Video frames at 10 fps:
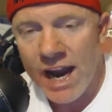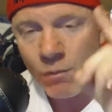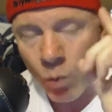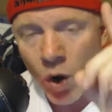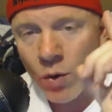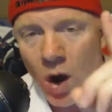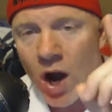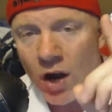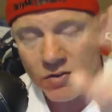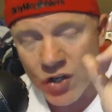In one
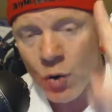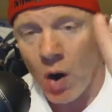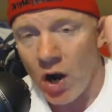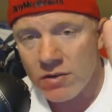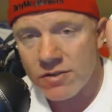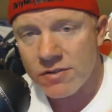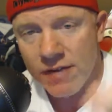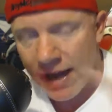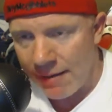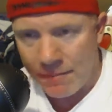word, two words,
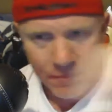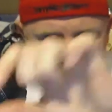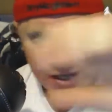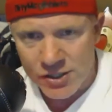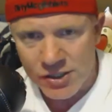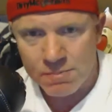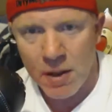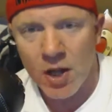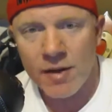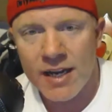but I usually
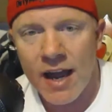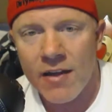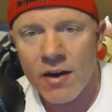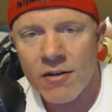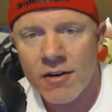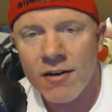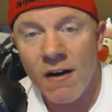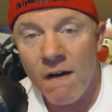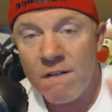spell them together.